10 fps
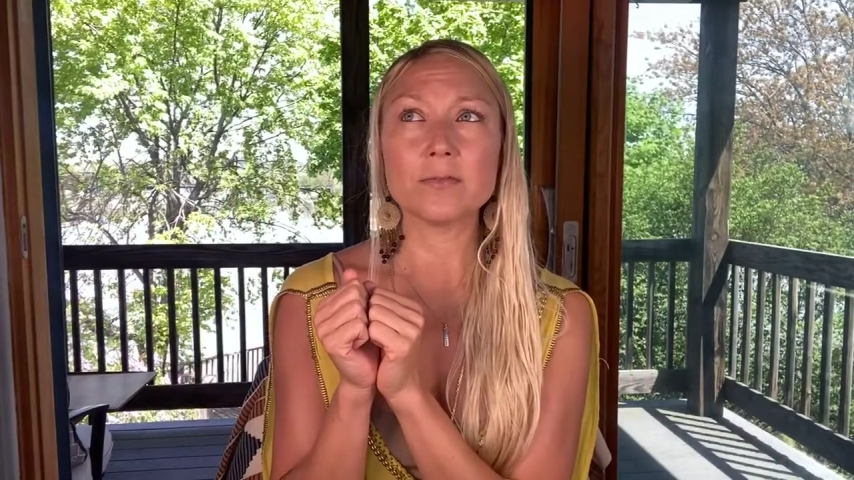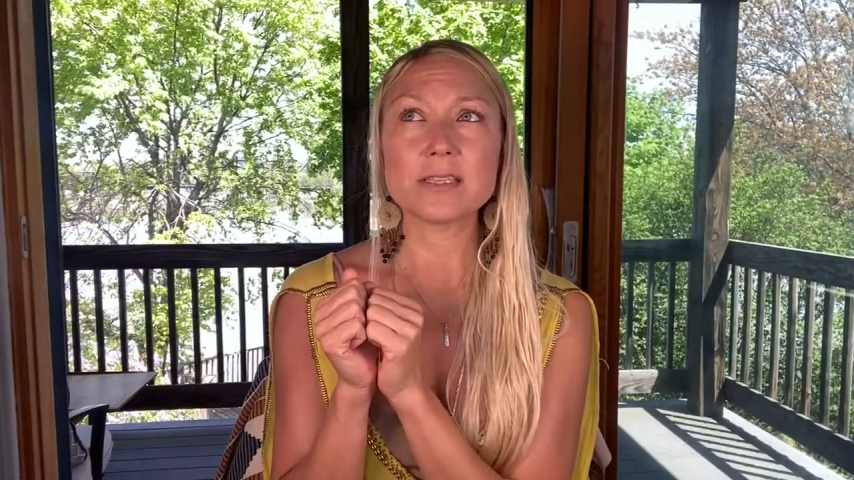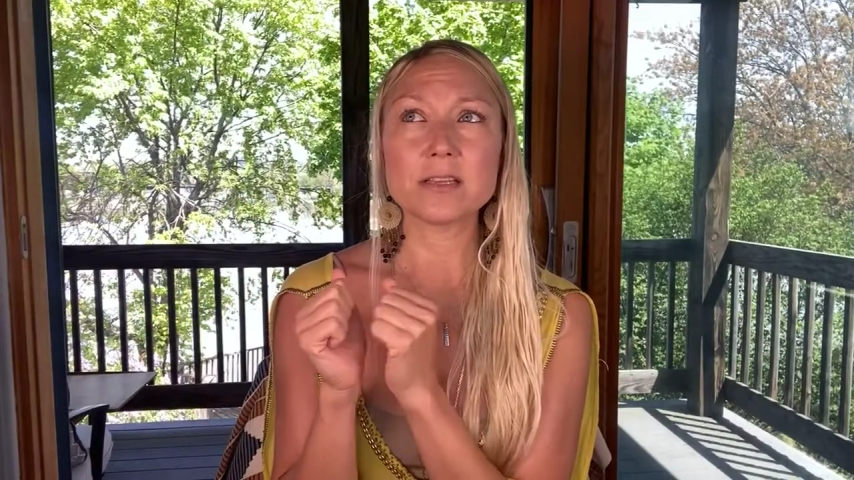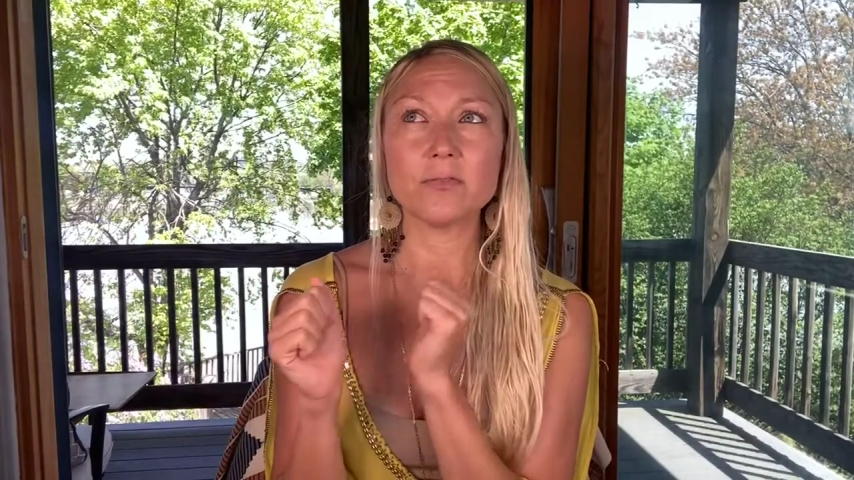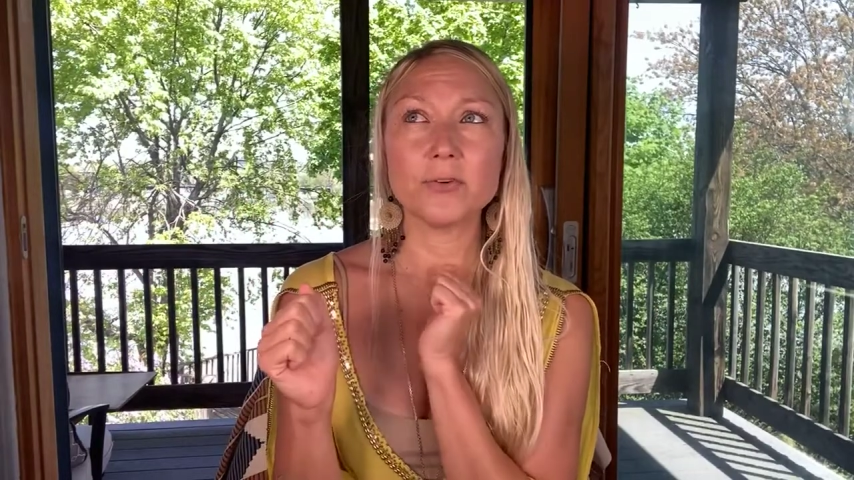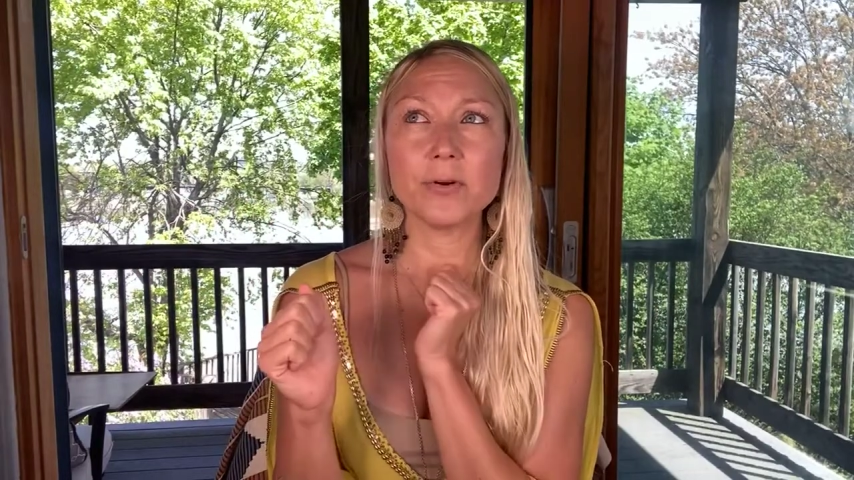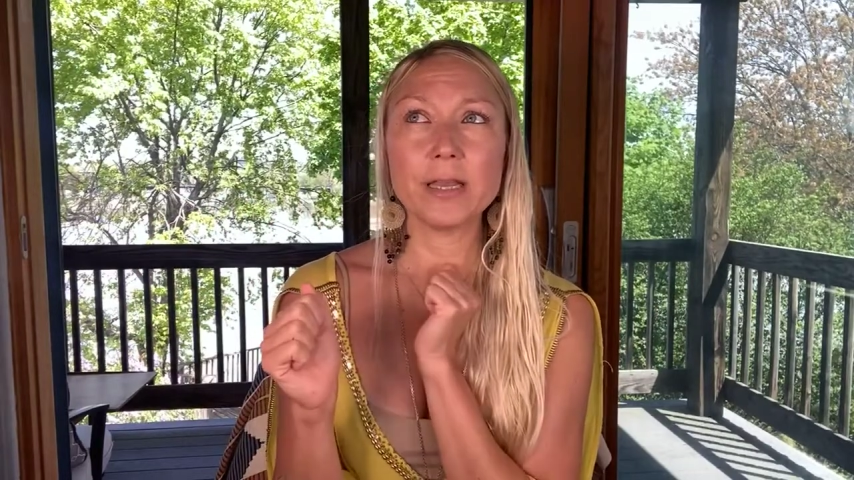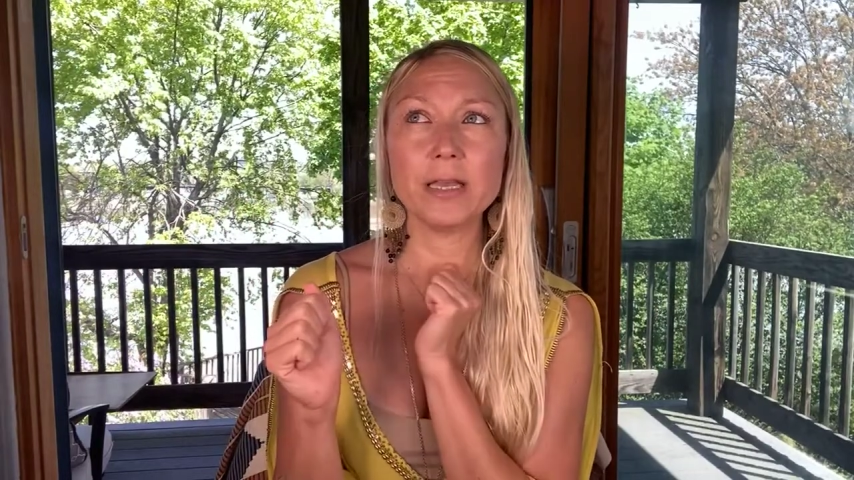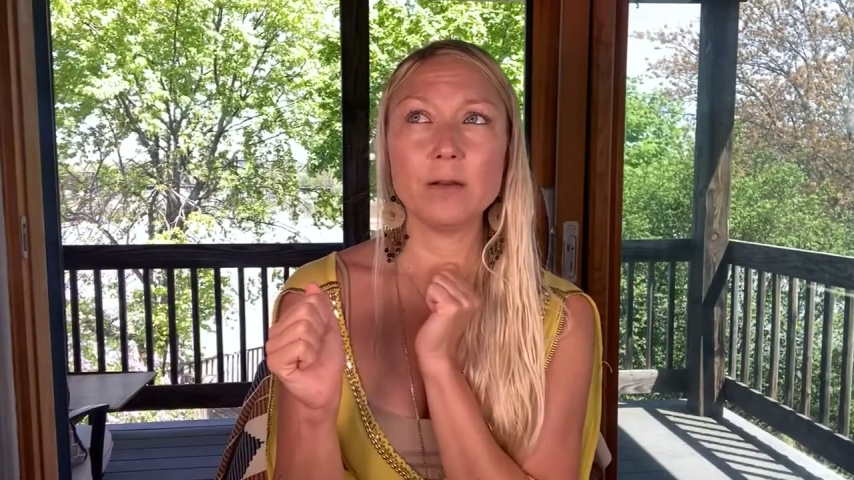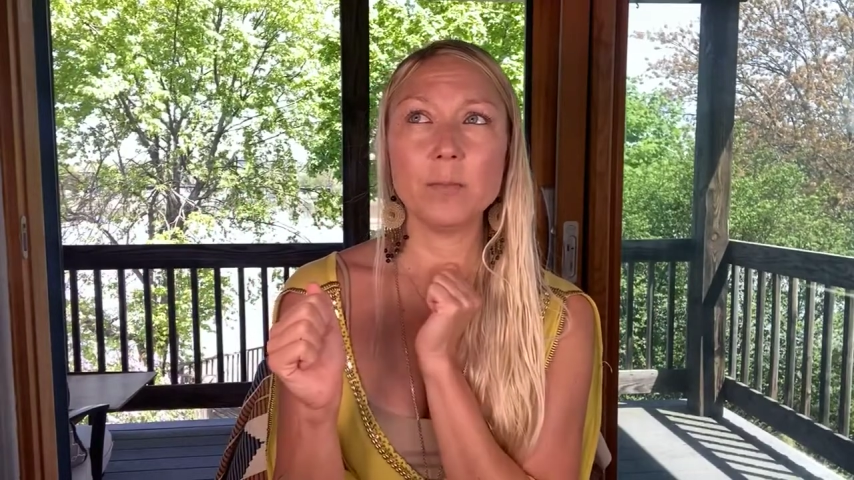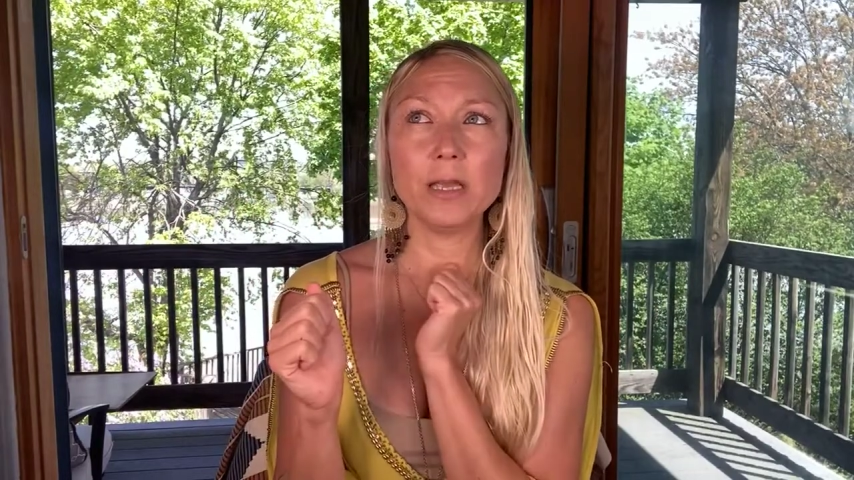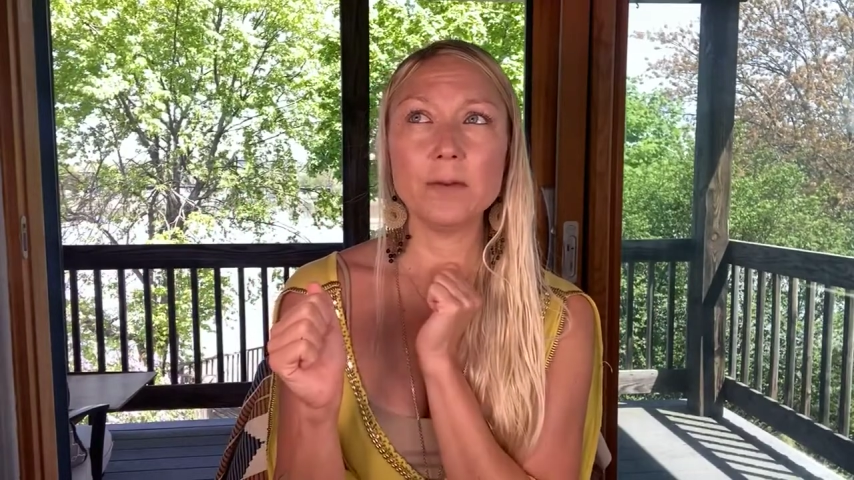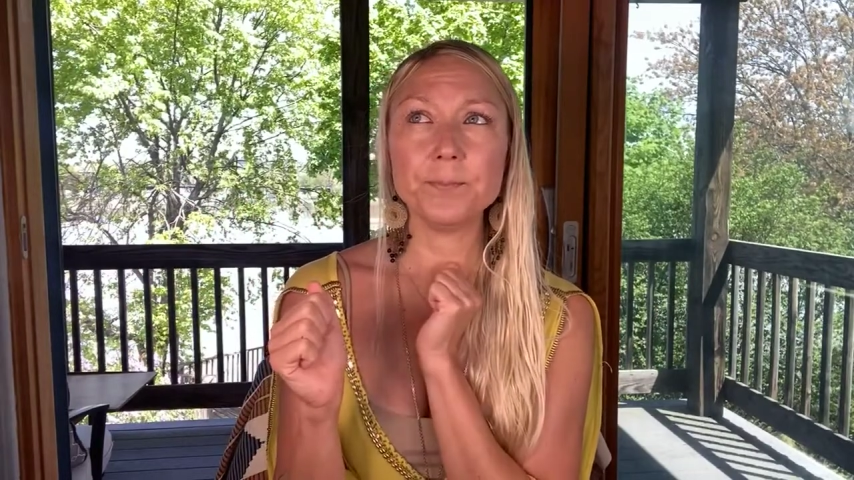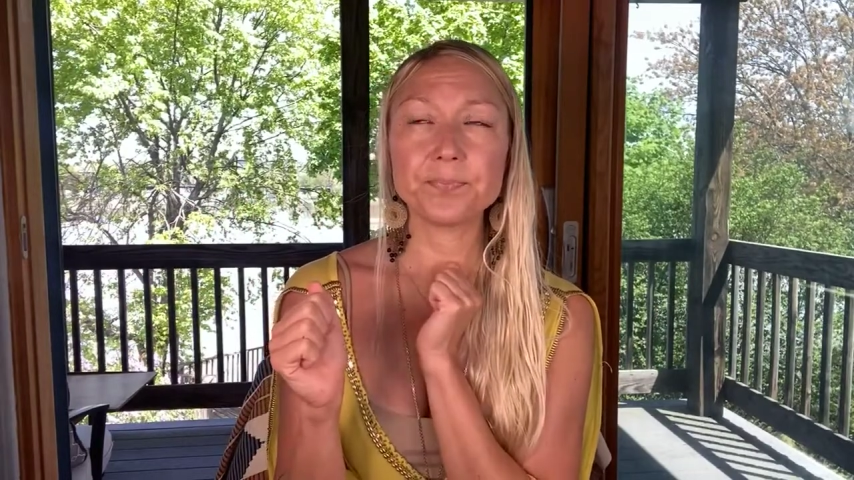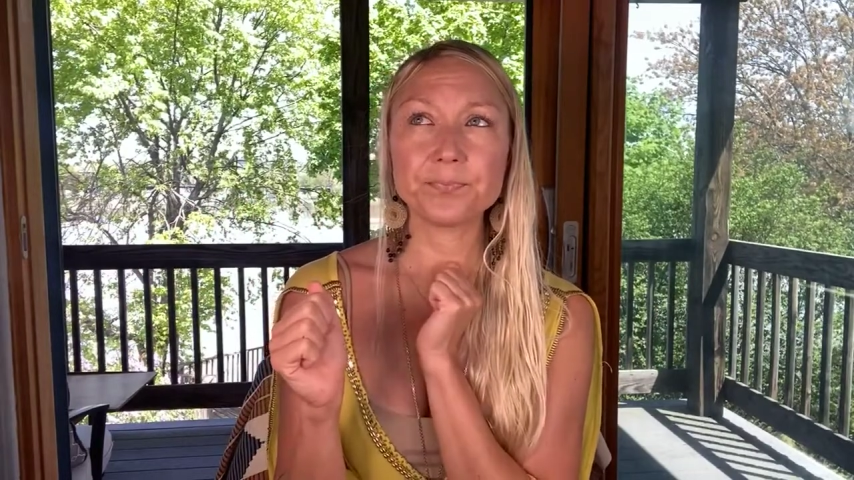suffering in me.